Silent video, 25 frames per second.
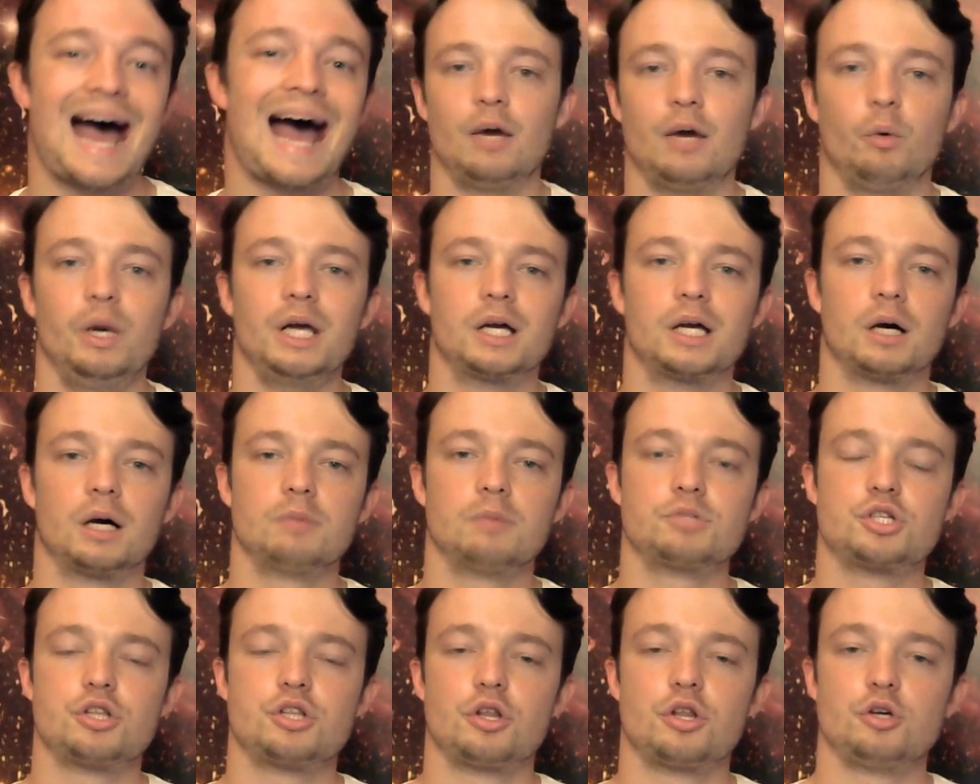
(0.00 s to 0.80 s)
Now when it
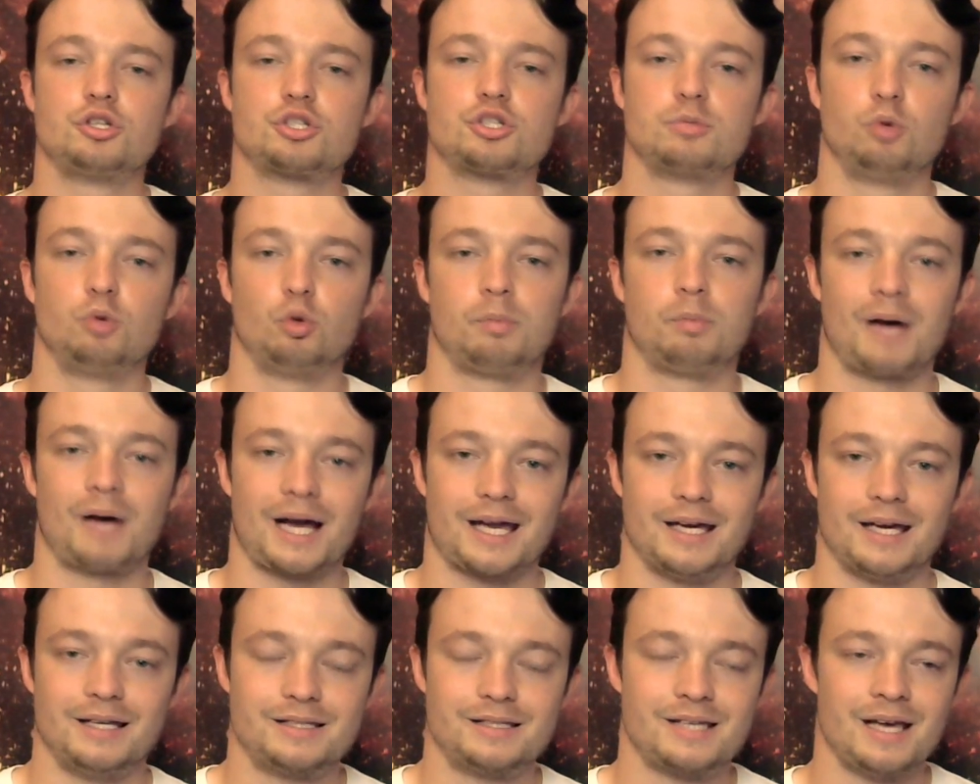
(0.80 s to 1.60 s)
comes to those small
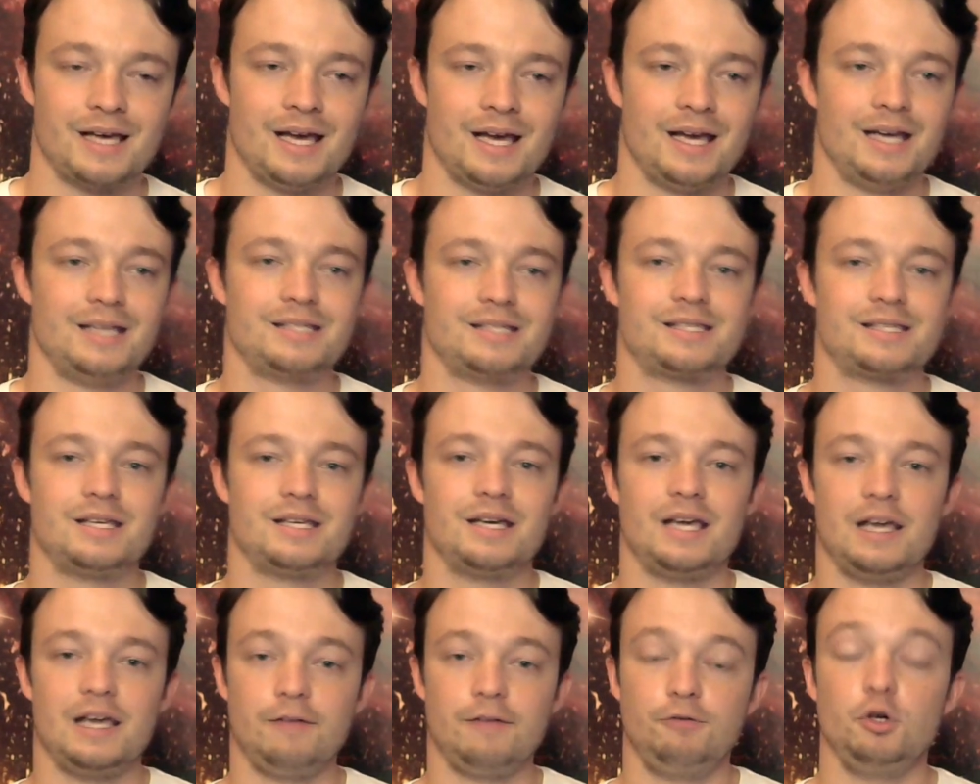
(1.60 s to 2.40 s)
packets, is
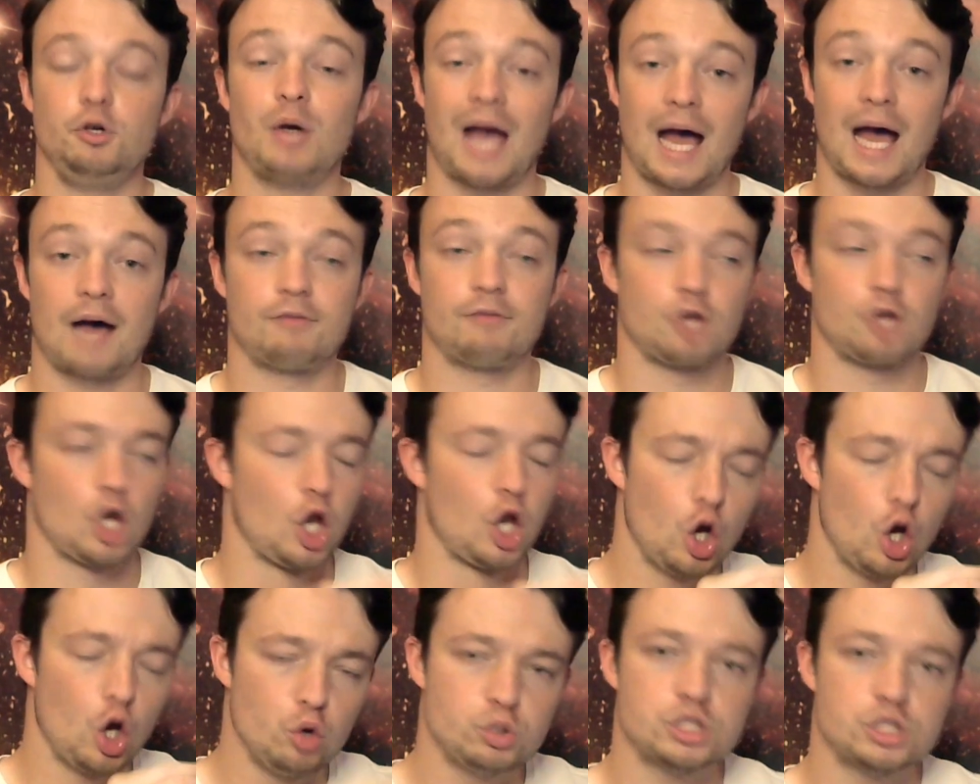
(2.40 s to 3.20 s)
that if you have
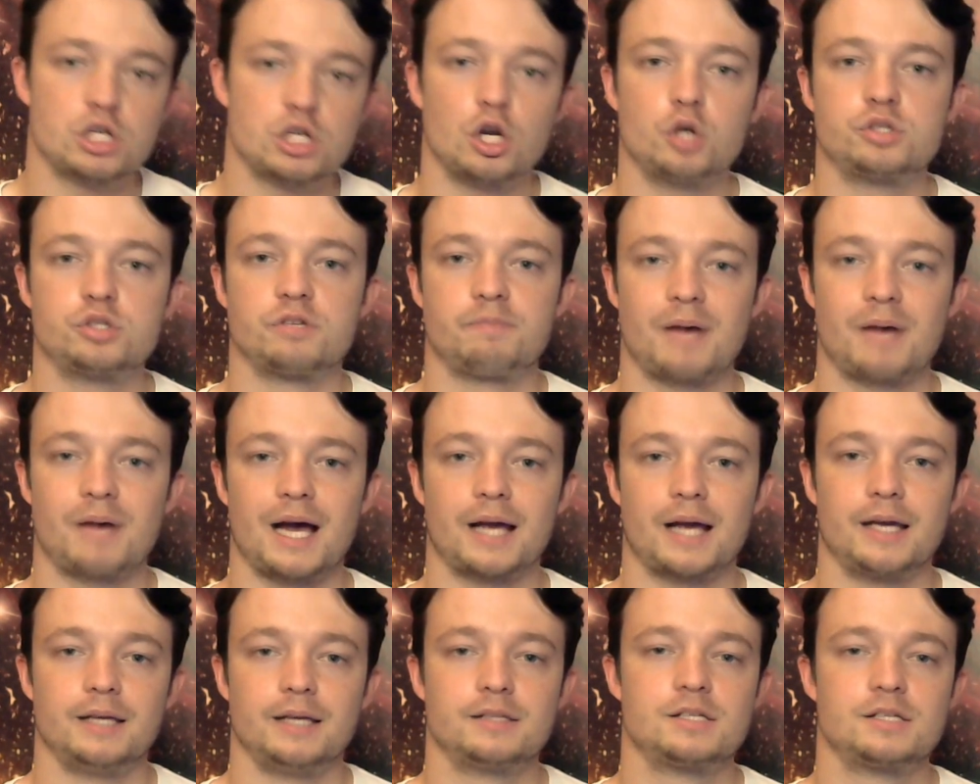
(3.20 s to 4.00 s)
loads and loads of
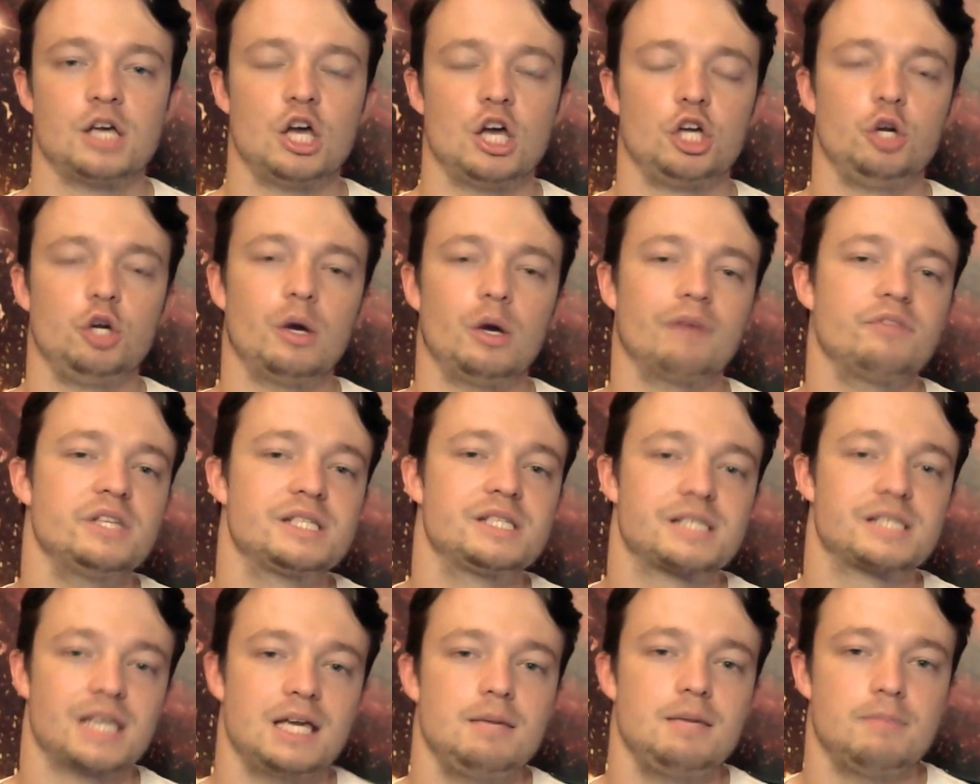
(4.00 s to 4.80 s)
packets, you have
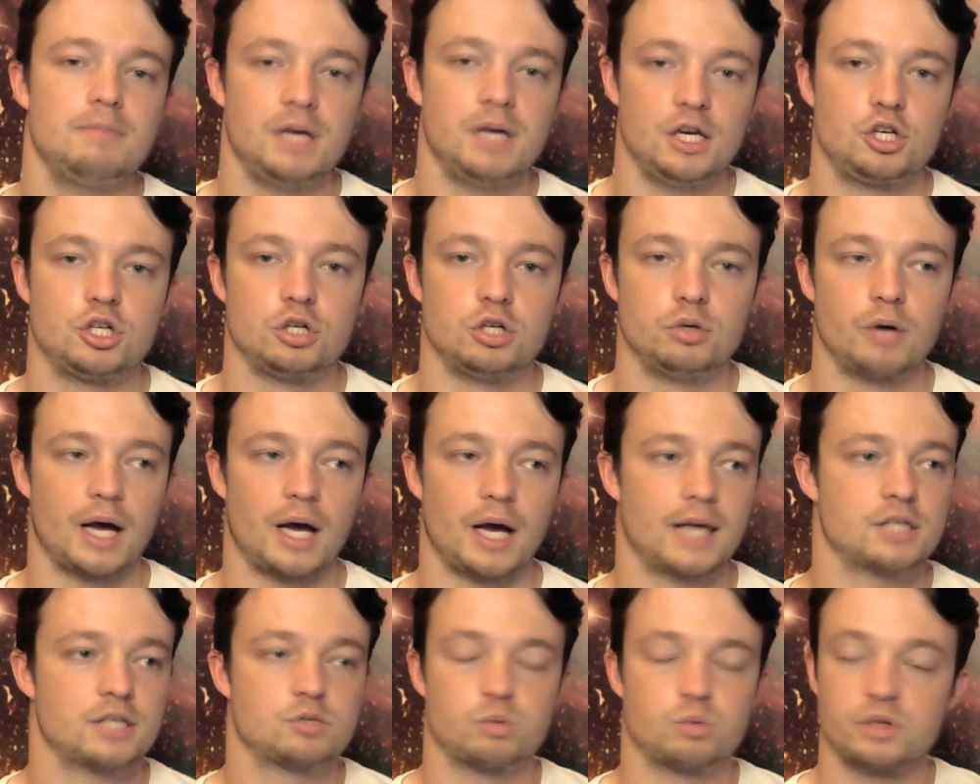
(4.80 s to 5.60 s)
the same issue
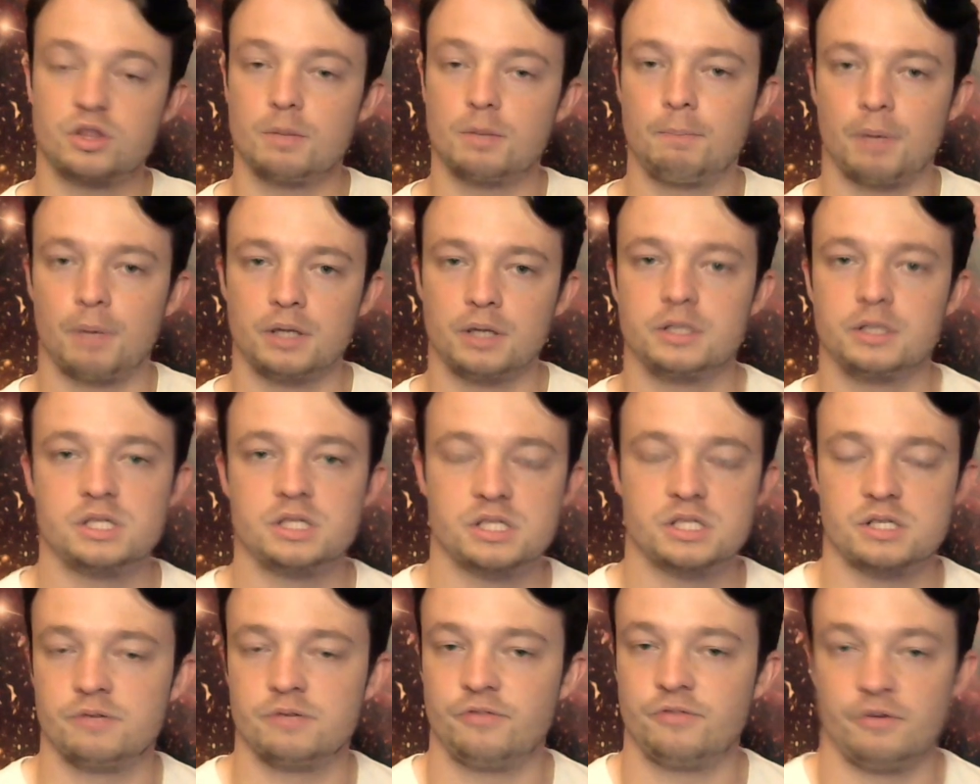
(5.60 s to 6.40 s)
as with the
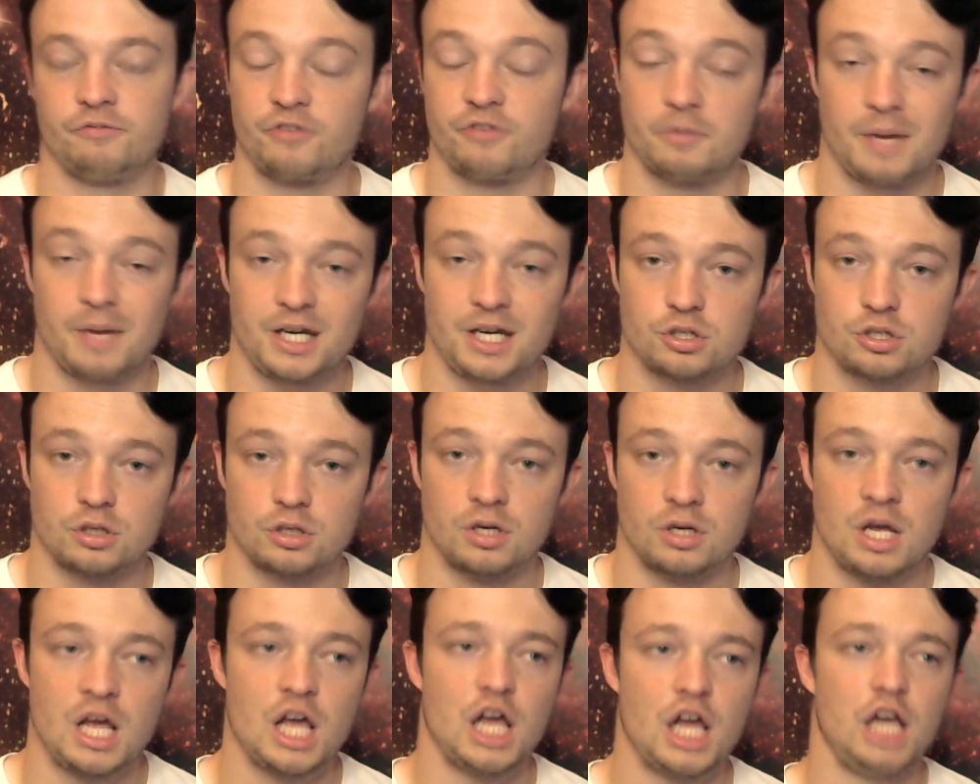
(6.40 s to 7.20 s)
abundance of
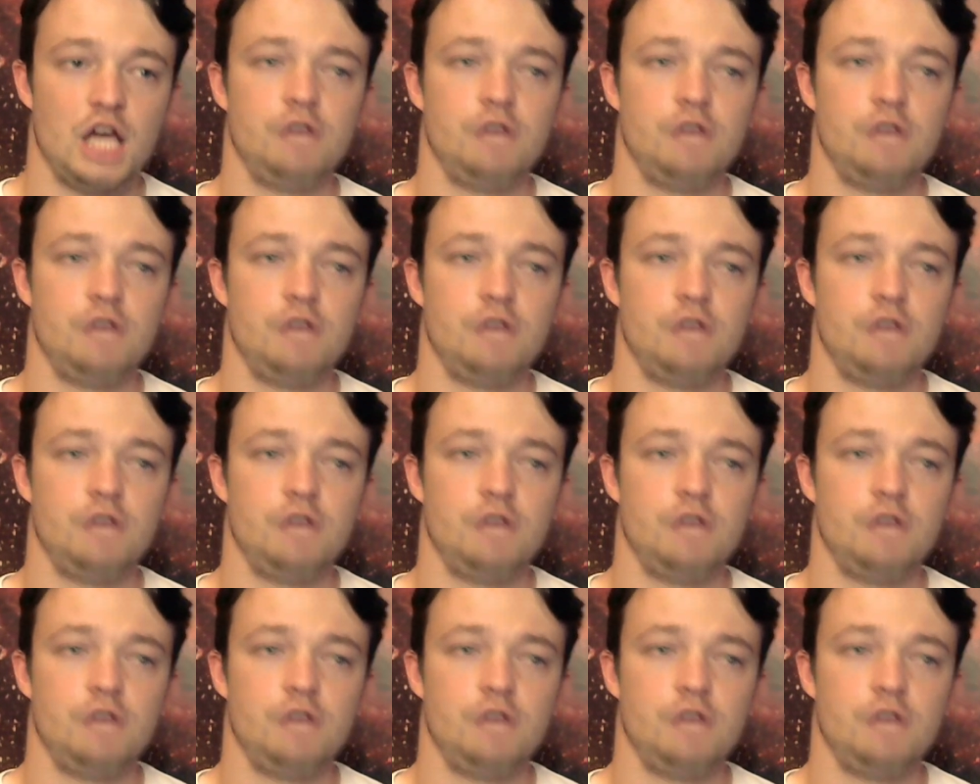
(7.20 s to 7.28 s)
information.